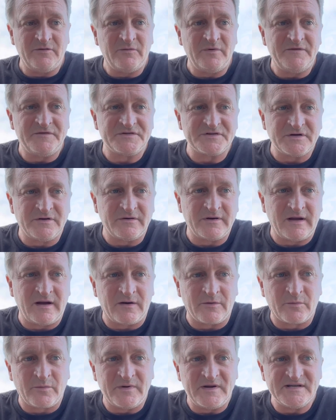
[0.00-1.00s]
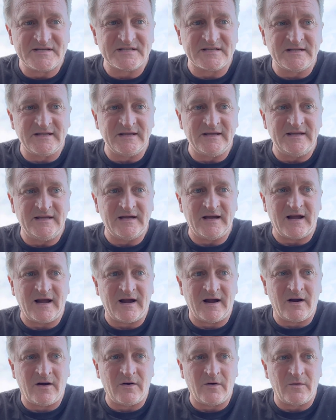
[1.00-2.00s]
we've shown how recently
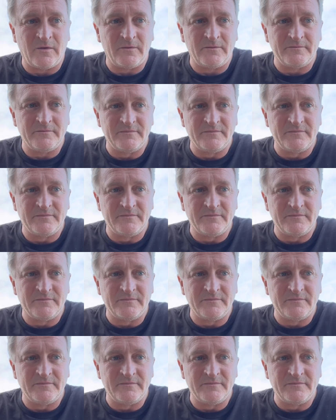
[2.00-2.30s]
how